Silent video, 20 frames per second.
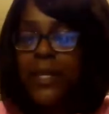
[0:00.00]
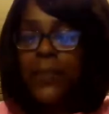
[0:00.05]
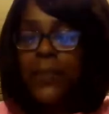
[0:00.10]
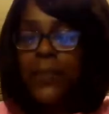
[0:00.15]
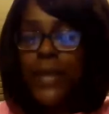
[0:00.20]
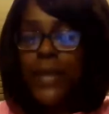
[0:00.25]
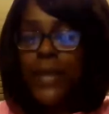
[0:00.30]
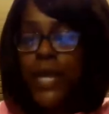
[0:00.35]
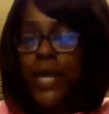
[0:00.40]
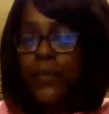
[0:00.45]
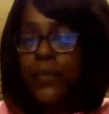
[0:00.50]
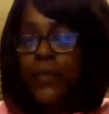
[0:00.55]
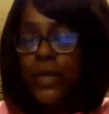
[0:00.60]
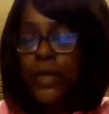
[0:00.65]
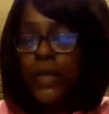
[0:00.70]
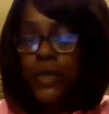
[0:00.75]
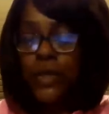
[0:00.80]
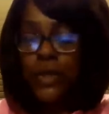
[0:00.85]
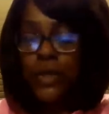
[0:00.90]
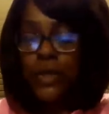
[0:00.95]
pain
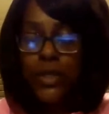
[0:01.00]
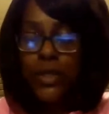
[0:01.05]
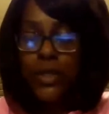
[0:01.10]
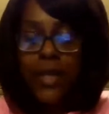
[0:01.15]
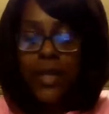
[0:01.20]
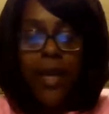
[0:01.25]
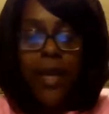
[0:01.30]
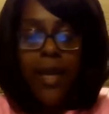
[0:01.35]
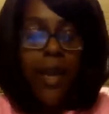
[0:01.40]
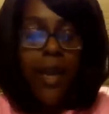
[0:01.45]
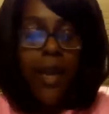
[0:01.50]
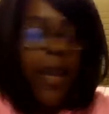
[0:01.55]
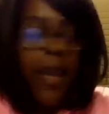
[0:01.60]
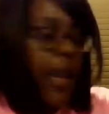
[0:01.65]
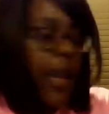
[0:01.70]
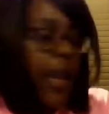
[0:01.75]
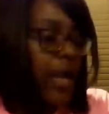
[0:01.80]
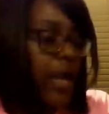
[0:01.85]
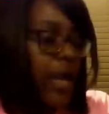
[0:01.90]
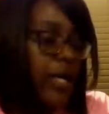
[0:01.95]
pill,
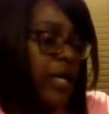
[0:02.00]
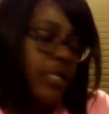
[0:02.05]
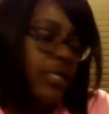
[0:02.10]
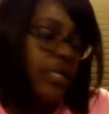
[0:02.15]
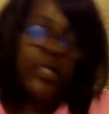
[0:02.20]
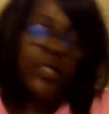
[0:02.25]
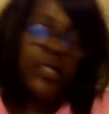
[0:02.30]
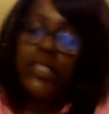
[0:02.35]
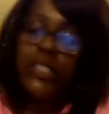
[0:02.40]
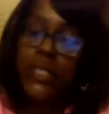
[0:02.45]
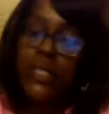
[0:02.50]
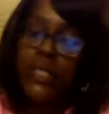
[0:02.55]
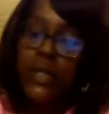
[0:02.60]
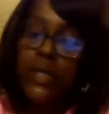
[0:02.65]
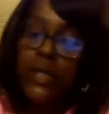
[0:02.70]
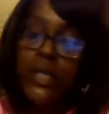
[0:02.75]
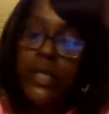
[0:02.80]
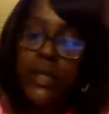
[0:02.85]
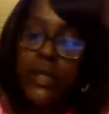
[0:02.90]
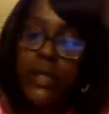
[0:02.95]
and
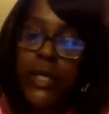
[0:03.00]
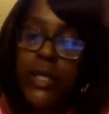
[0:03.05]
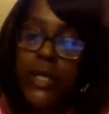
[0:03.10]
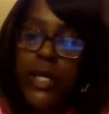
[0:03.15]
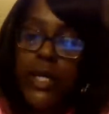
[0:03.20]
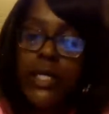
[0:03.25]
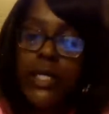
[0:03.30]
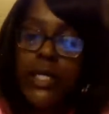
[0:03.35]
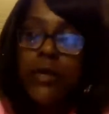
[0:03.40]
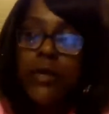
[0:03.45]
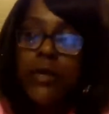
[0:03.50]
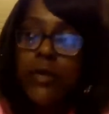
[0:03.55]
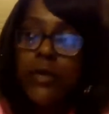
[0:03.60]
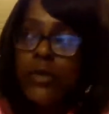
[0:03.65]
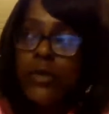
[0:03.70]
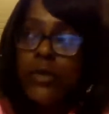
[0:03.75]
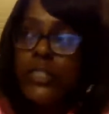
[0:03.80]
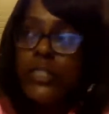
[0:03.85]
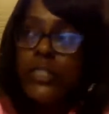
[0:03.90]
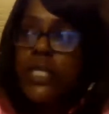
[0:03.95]
she
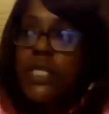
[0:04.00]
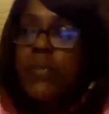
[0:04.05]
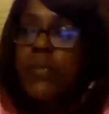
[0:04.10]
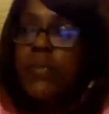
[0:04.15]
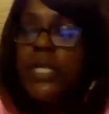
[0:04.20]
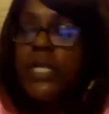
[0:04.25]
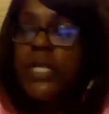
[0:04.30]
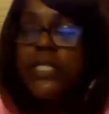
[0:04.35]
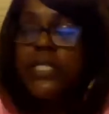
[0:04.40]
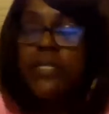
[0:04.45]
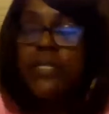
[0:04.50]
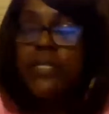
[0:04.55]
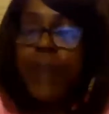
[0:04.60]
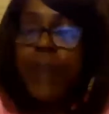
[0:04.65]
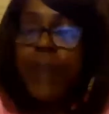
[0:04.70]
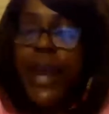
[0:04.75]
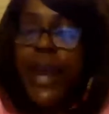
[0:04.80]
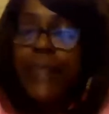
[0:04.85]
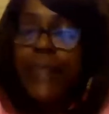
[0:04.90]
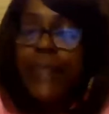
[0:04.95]
took me into the
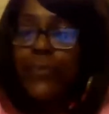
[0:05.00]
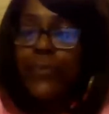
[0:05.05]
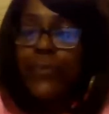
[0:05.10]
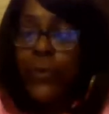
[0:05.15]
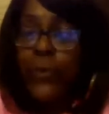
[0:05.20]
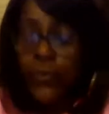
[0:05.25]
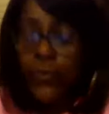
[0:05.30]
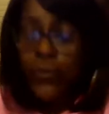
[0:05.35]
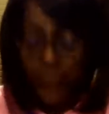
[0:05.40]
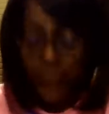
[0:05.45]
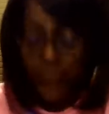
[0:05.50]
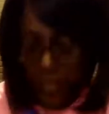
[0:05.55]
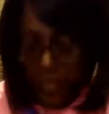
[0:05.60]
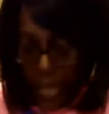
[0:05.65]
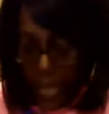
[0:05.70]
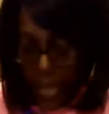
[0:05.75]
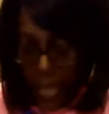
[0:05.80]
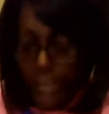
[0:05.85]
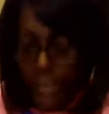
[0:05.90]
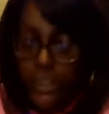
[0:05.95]
bathroom
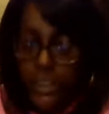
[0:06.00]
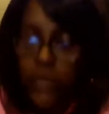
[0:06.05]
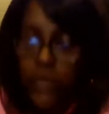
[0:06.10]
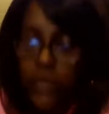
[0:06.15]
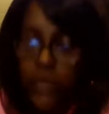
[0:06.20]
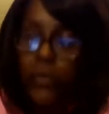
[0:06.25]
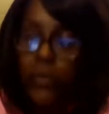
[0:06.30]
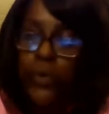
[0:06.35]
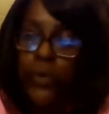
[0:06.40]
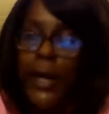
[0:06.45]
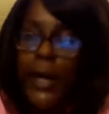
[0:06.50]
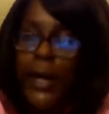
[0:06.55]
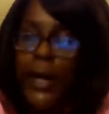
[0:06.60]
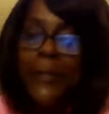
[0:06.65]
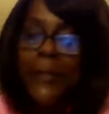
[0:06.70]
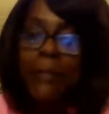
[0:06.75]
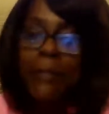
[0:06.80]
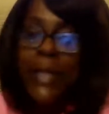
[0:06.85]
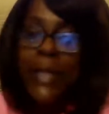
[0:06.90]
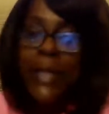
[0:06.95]
and she rubbed
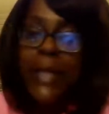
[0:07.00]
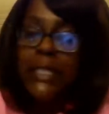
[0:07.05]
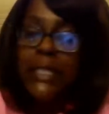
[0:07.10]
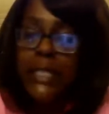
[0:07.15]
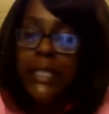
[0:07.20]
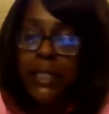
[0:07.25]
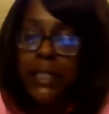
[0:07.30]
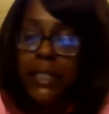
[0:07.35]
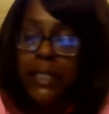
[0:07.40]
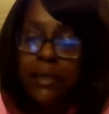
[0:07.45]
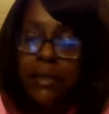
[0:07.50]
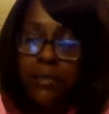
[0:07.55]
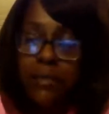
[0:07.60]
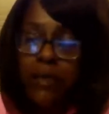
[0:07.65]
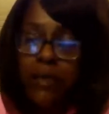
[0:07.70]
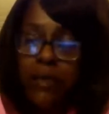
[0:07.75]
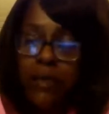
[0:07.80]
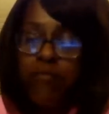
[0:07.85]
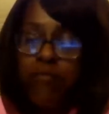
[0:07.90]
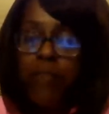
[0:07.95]
my knee
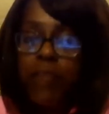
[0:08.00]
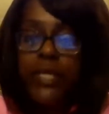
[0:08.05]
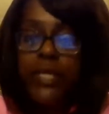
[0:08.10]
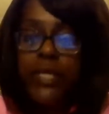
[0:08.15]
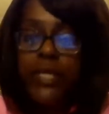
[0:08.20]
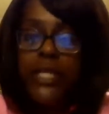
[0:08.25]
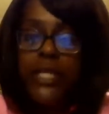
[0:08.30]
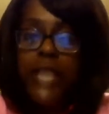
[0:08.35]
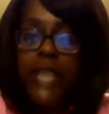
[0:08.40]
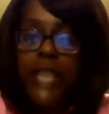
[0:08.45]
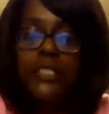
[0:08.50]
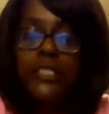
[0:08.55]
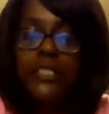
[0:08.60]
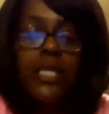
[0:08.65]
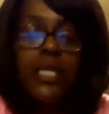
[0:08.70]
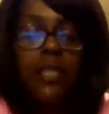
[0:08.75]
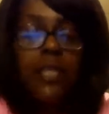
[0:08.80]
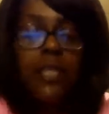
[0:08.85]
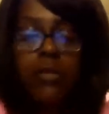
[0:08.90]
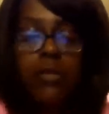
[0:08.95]
for me. Like she
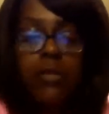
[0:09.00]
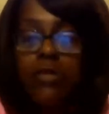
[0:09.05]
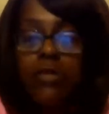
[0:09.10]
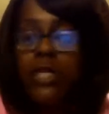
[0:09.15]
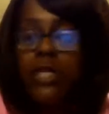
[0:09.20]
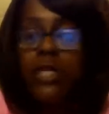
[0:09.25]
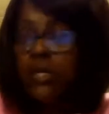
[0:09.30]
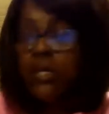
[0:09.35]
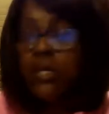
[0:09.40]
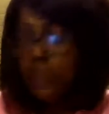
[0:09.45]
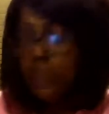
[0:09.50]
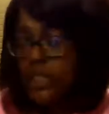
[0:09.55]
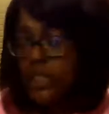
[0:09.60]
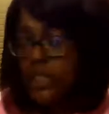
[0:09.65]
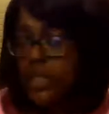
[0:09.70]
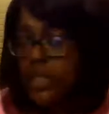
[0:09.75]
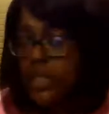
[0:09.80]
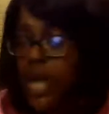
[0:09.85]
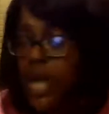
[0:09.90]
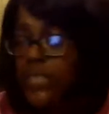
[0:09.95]
literally
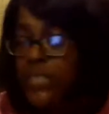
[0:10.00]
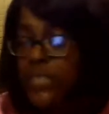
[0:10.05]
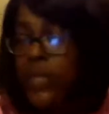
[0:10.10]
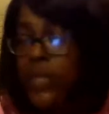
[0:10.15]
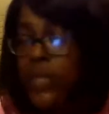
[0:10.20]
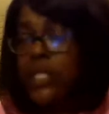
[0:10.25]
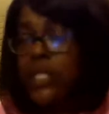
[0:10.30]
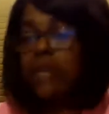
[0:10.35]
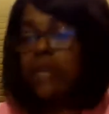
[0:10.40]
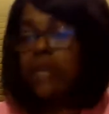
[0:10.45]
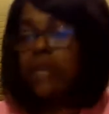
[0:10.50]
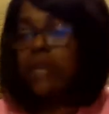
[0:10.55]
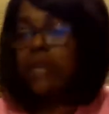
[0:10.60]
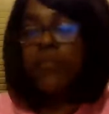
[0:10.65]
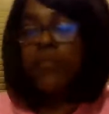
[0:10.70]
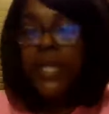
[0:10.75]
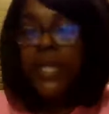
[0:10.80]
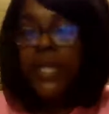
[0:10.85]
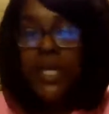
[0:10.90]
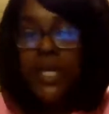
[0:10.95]
massaged my knee for
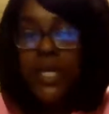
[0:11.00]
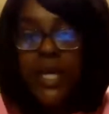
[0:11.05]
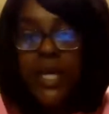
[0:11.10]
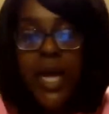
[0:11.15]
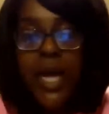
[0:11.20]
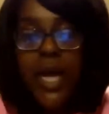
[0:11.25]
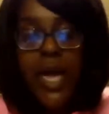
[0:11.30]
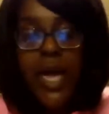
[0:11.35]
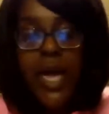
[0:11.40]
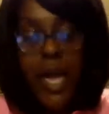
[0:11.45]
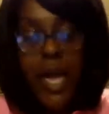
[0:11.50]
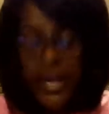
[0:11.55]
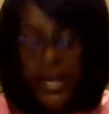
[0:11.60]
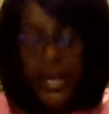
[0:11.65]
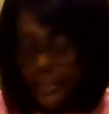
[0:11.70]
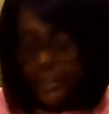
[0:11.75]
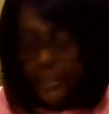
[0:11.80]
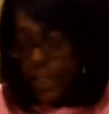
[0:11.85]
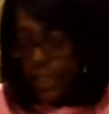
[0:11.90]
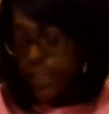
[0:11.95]
me.
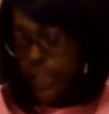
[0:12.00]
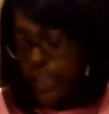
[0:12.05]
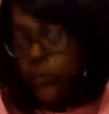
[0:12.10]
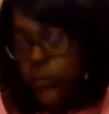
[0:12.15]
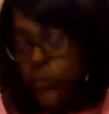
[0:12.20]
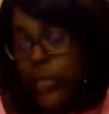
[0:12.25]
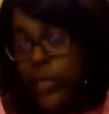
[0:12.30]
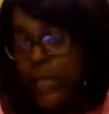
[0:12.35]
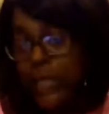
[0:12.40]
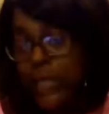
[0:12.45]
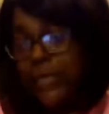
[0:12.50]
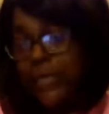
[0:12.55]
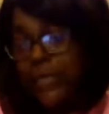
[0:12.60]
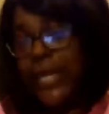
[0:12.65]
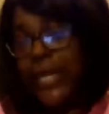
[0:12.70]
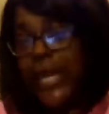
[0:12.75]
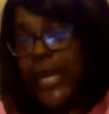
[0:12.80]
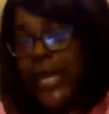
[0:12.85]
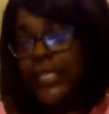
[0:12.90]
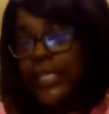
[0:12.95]
until the swelling
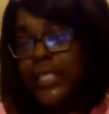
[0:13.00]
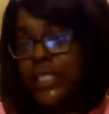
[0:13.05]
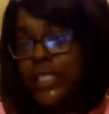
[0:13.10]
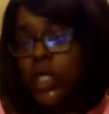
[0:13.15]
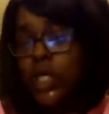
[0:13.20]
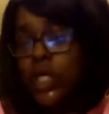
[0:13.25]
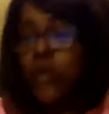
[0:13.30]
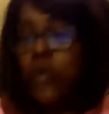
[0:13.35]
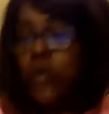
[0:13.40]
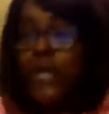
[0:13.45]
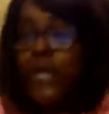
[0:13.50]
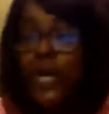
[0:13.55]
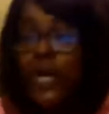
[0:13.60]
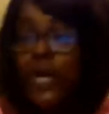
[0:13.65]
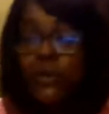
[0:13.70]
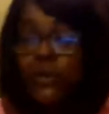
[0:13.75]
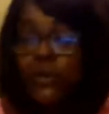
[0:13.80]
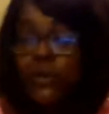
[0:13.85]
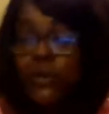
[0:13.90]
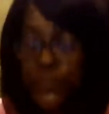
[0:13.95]
began to go
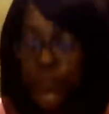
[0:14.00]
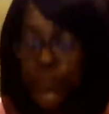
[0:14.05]
down,